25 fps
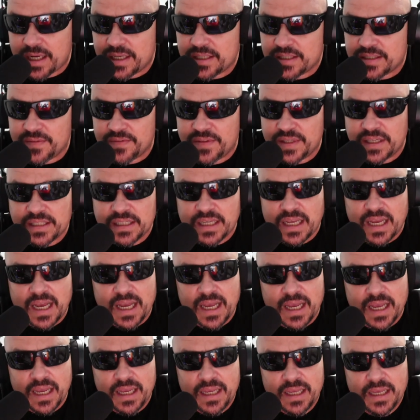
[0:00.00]
Because if this
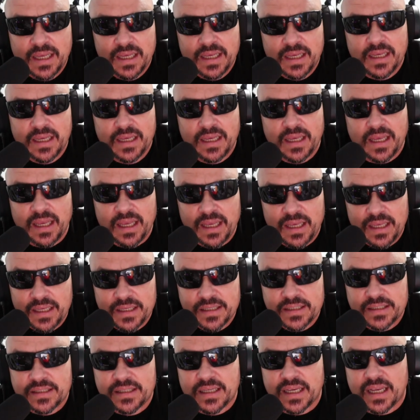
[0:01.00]
guy
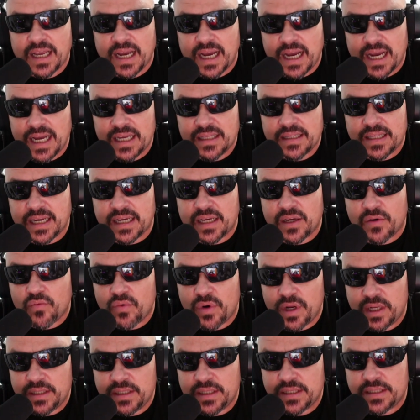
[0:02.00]
is the guy that could
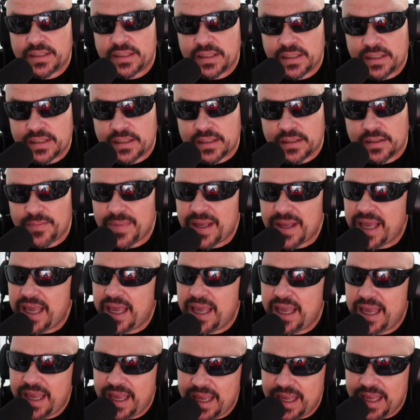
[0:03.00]
run this system
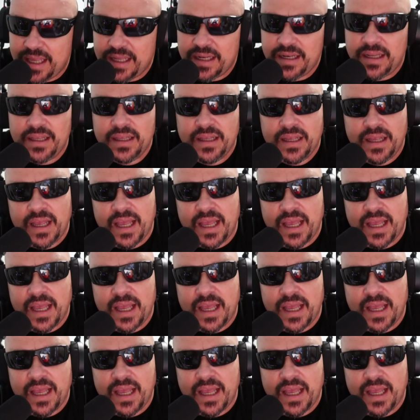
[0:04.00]
and